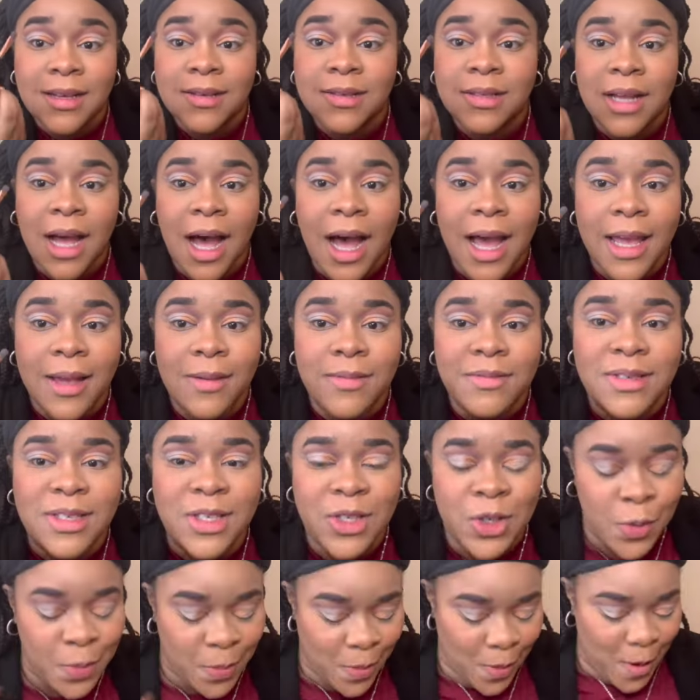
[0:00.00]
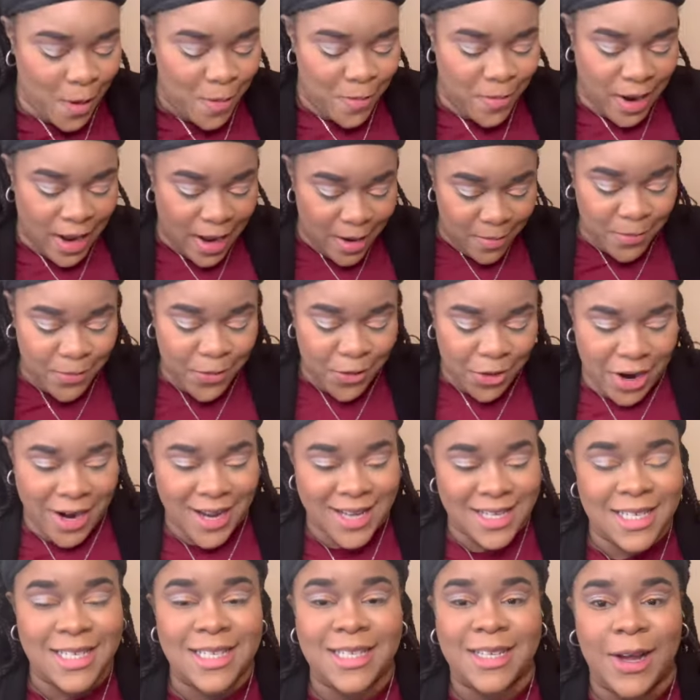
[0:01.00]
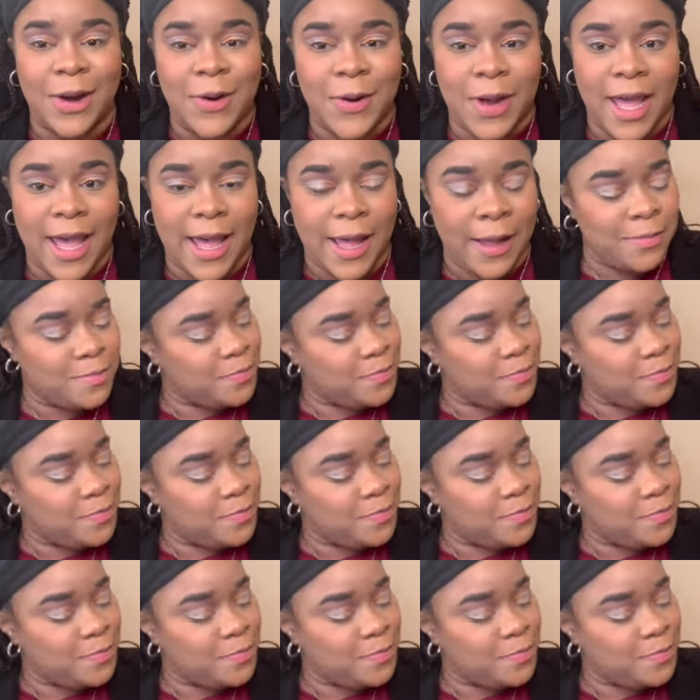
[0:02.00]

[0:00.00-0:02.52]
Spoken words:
I am super impressed. Okay,